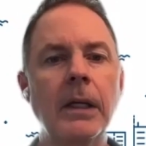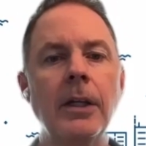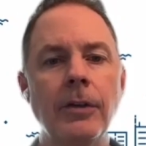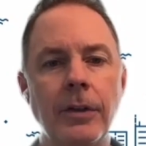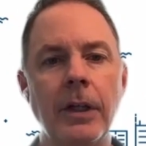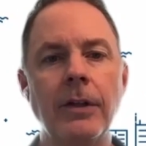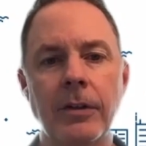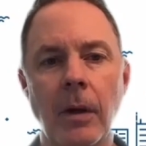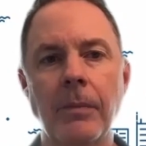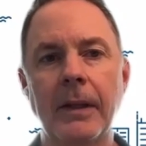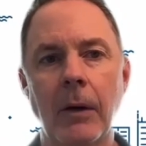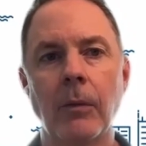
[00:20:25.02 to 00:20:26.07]
is
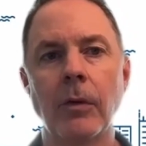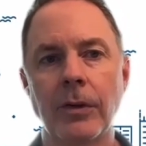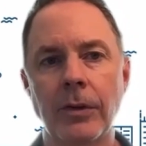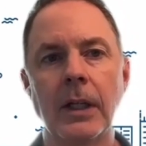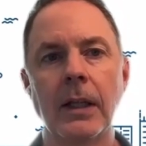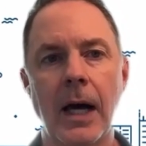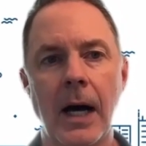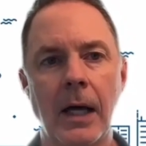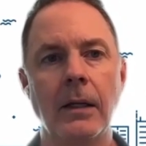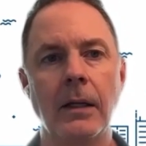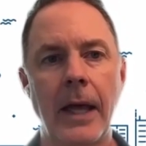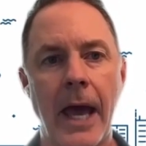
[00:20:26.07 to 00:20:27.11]
something that we're seeing a
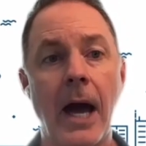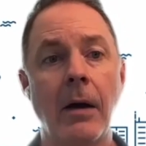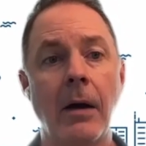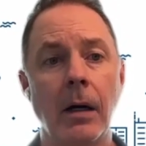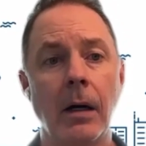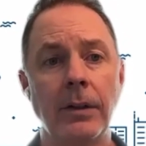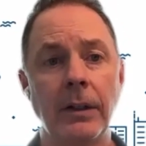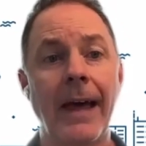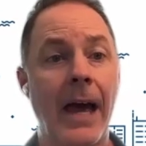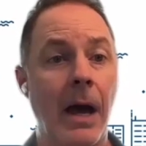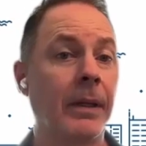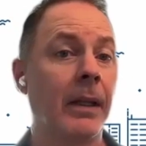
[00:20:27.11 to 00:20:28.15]
lot, seeing
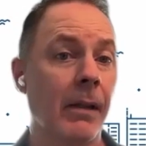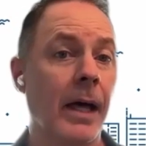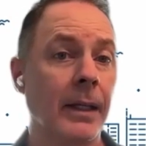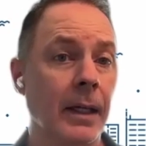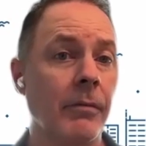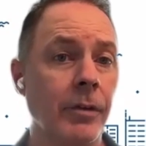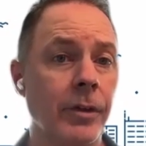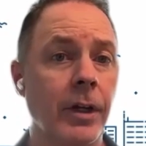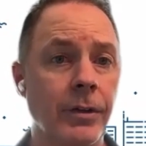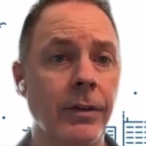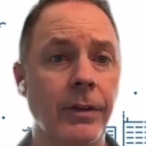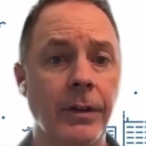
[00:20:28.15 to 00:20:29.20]
that happen a lot in
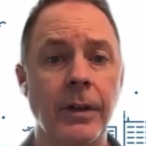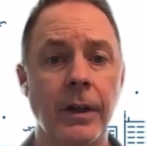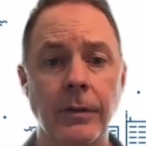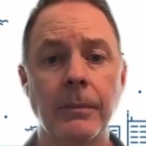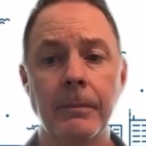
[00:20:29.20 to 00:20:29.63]
conversations these days.